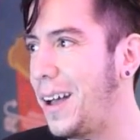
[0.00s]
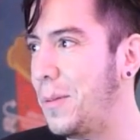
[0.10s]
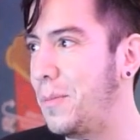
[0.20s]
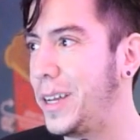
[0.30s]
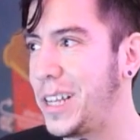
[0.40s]

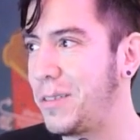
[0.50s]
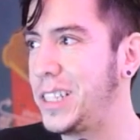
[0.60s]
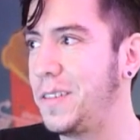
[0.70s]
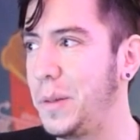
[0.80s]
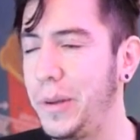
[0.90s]
But the
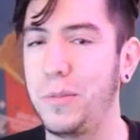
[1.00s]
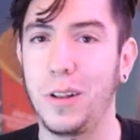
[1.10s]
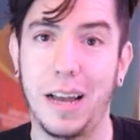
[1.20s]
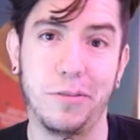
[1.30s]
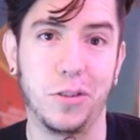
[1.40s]
rest of the
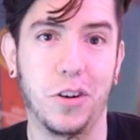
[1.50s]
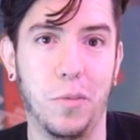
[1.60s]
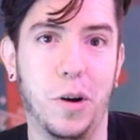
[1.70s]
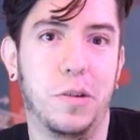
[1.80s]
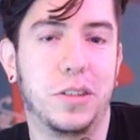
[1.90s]
people have to
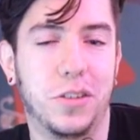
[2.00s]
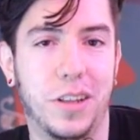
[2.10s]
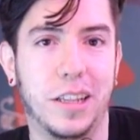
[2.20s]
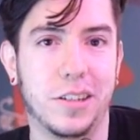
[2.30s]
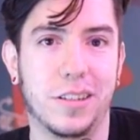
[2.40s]
come over,
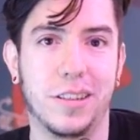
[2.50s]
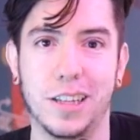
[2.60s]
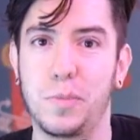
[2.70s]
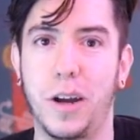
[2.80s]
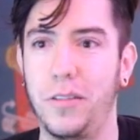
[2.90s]
so that's
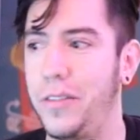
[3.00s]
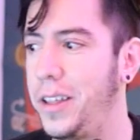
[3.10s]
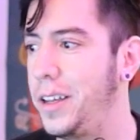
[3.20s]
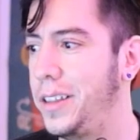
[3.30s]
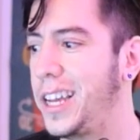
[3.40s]
part of
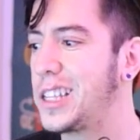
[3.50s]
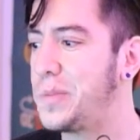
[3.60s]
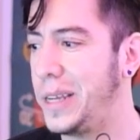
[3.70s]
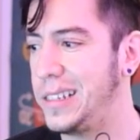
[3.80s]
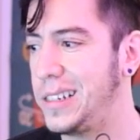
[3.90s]
the
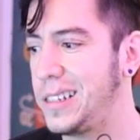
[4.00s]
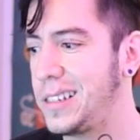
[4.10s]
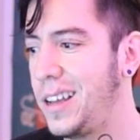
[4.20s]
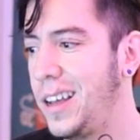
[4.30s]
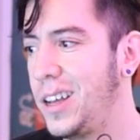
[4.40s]

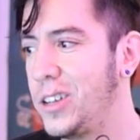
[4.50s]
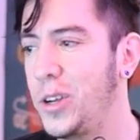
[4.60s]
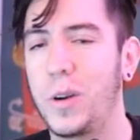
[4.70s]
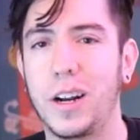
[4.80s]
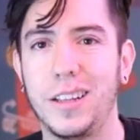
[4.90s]
expenses.
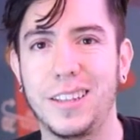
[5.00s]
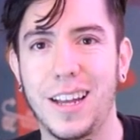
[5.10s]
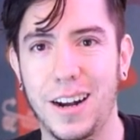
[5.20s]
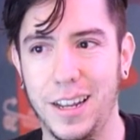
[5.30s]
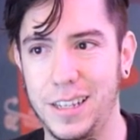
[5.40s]
So what are the
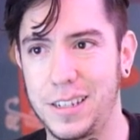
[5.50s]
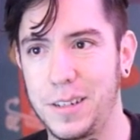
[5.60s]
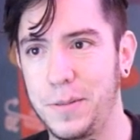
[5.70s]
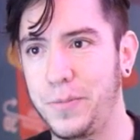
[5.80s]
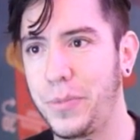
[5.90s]

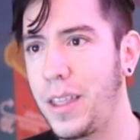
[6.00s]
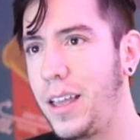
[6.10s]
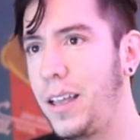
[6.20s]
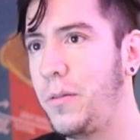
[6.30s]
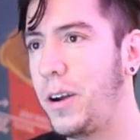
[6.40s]
targets?
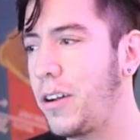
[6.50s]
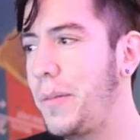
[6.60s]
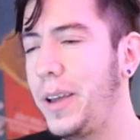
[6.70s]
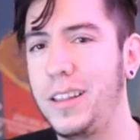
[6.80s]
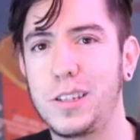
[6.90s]
We're
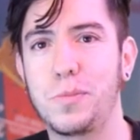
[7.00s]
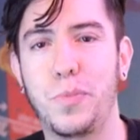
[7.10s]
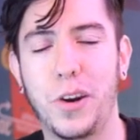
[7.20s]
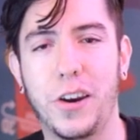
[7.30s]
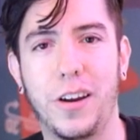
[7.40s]
gonna make this
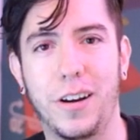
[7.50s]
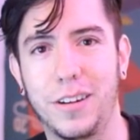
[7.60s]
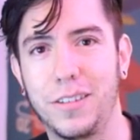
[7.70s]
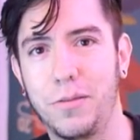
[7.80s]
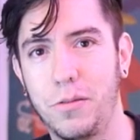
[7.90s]

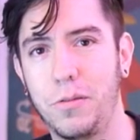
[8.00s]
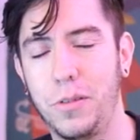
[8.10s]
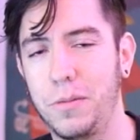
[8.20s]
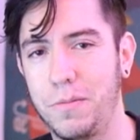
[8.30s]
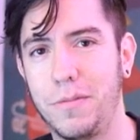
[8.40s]
prettier.
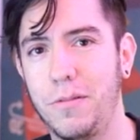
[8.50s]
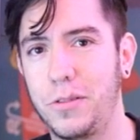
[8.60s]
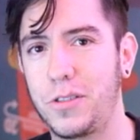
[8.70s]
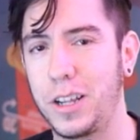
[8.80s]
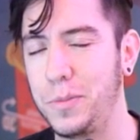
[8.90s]

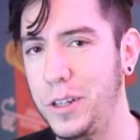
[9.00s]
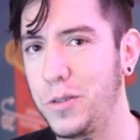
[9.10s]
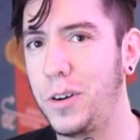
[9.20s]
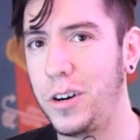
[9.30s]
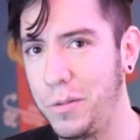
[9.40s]
Trust me,
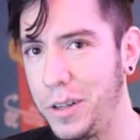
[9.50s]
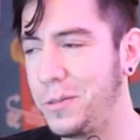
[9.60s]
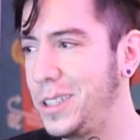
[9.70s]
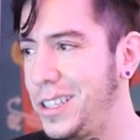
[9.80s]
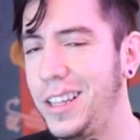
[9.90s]
tomorrow
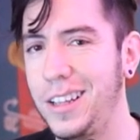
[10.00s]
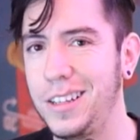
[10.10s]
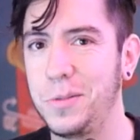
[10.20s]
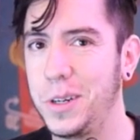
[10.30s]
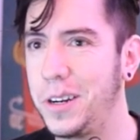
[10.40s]
when we see
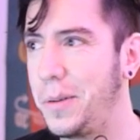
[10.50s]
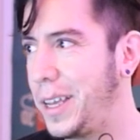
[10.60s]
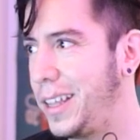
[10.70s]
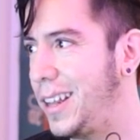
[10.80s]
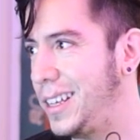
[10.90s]
this, we're gonna
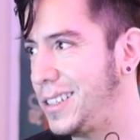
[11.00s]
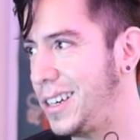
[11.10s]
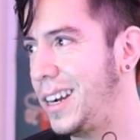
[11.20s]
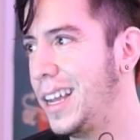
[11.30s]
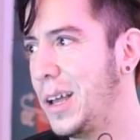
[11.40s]
make it
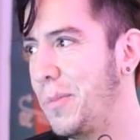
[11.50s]
nicer.